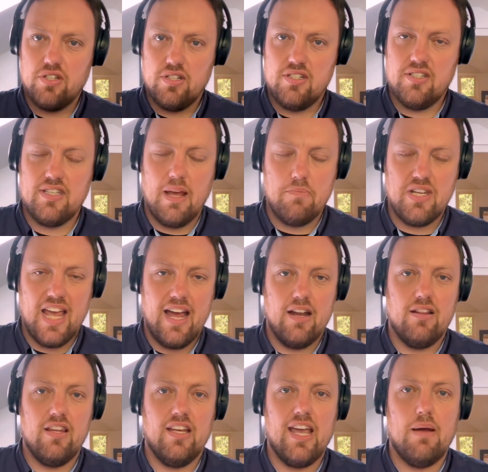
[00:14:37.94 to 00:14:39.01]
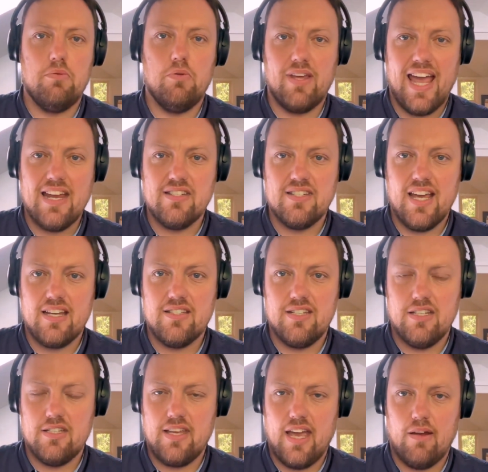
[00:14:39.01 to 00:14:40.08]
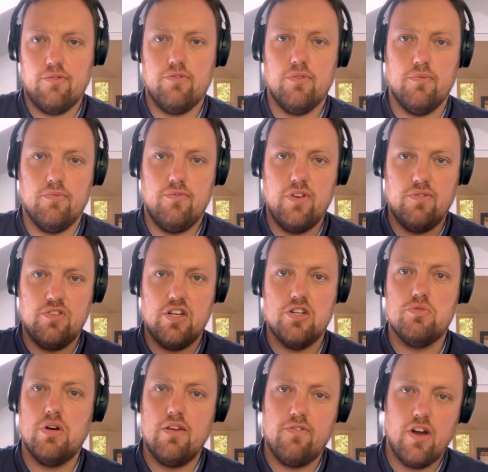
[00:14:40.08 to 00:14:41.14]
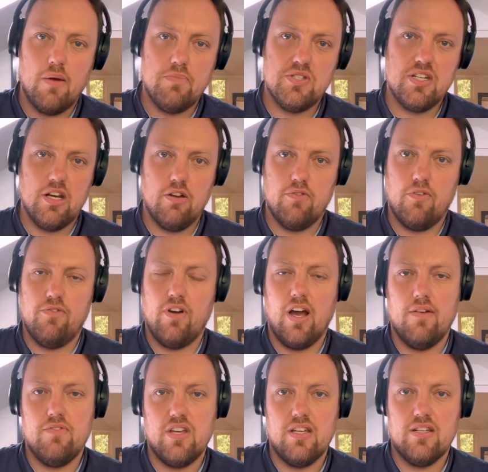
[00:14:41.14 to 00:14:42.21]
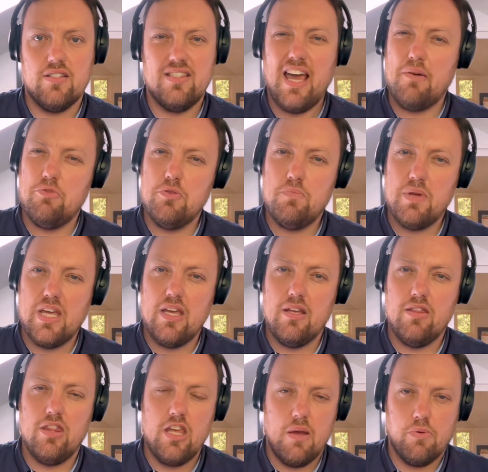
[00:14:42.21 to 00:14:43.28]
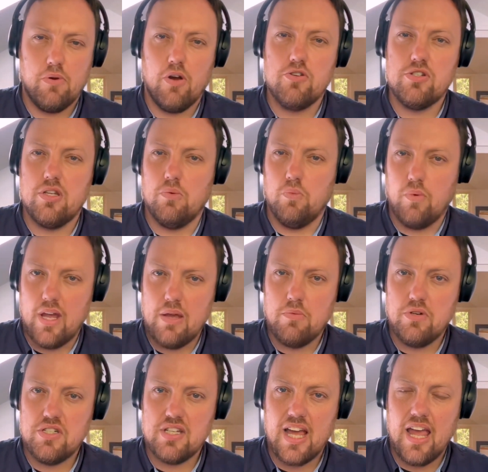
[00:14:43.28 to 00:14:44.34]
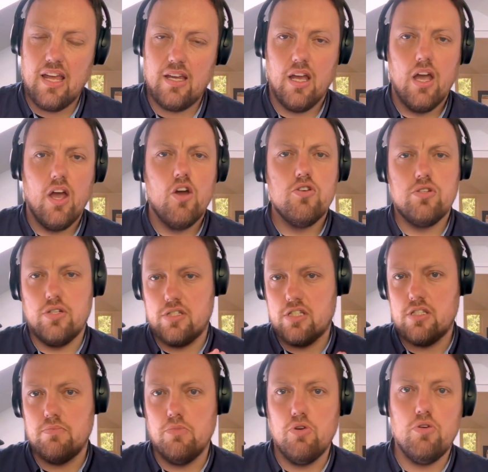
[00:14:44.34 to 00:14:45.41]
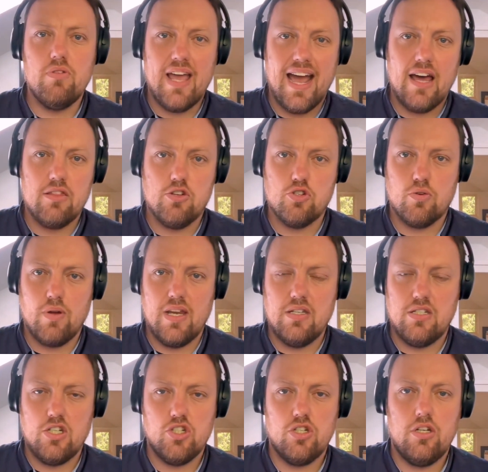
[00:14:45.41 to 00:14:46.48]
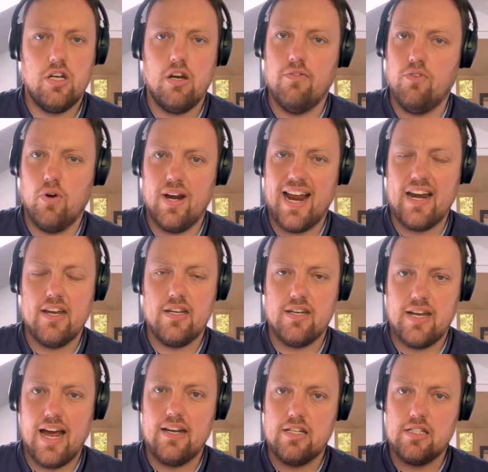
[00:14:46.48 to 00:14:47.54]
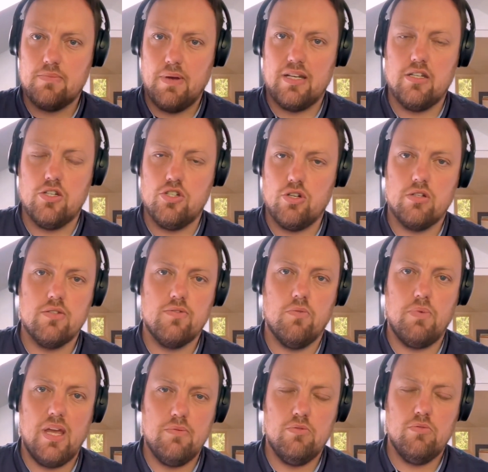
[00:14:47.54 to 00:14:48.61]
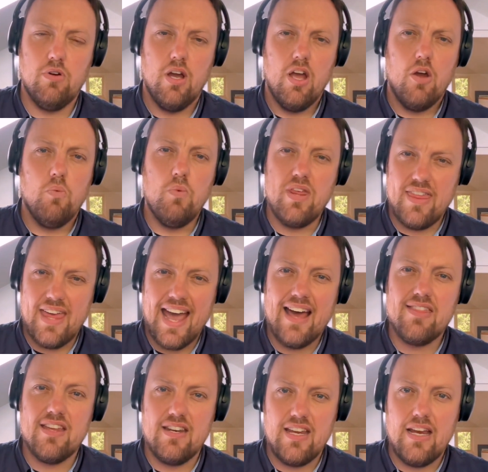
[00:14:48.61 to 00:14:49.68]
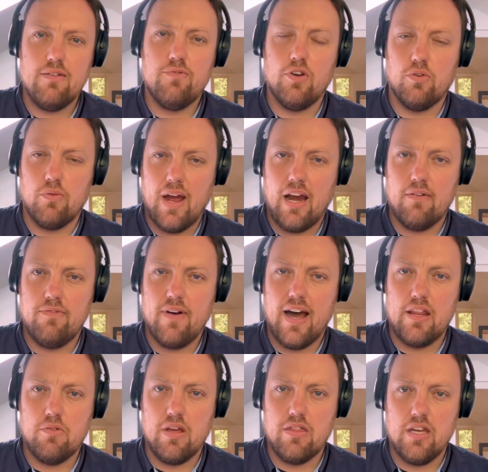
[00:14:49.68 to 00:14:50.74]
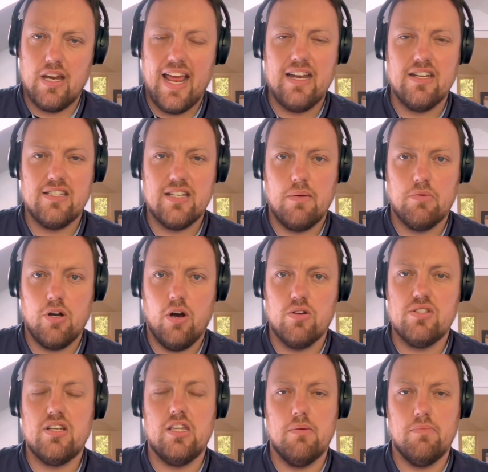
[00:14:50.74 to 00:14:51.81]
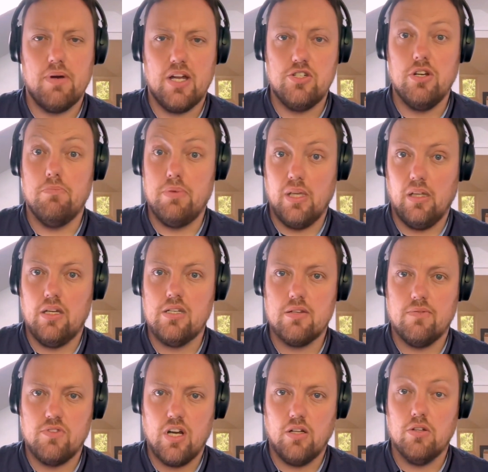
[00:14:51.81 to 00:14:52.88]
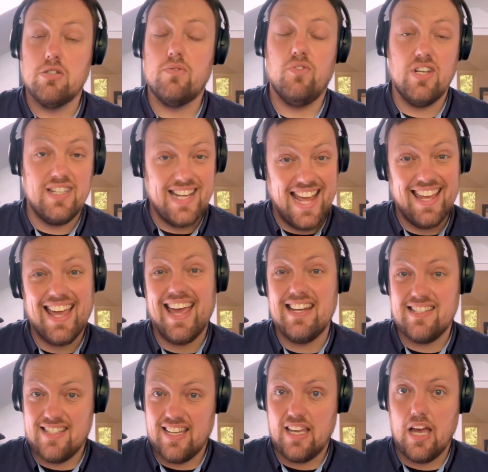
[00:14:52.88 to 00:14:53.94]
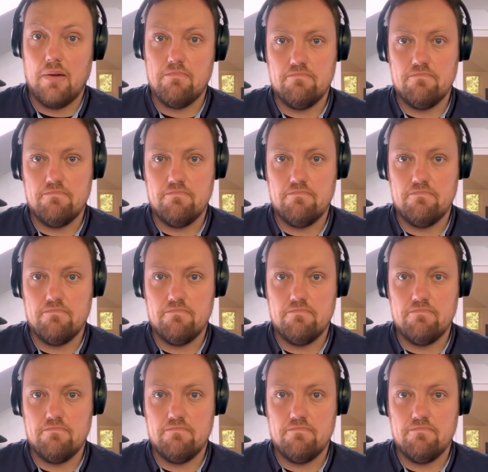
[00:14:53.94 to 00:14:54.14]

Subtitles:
Step down the capital gains tax discount from 50 to 25% over 5 years. That would be the approach that we would take to smooth out the transition and avoid unexpected shocks for people without the need for grandfathering that ends up costing the budget billions of dollars for decades to come.